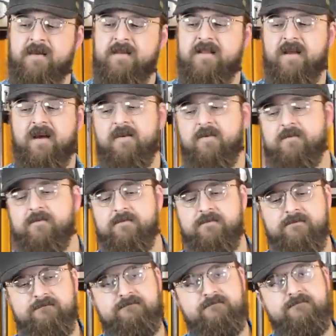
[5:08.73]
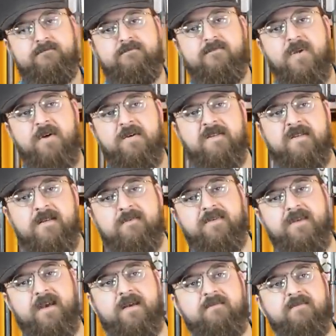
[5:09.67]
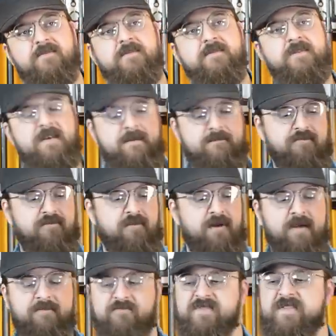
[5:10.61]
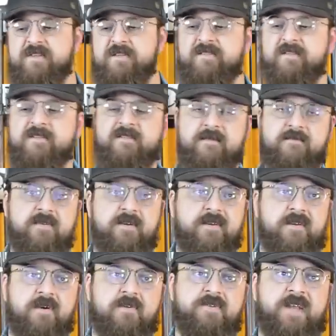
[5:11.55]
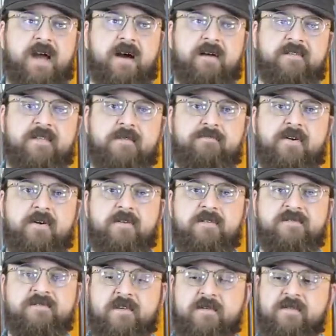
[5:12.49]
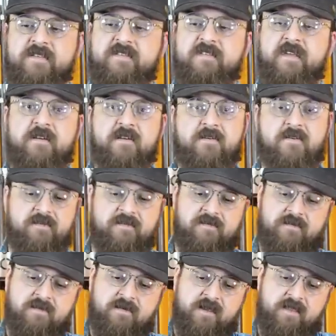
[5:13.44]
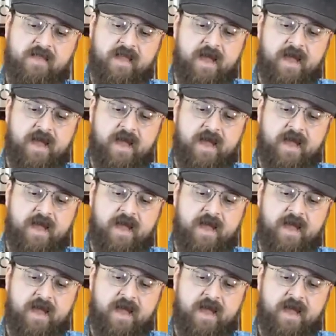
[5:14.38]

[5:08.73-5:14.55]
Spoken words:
Now, most of the blame for the problems in the system go down to the bolt. So let's take a closer look at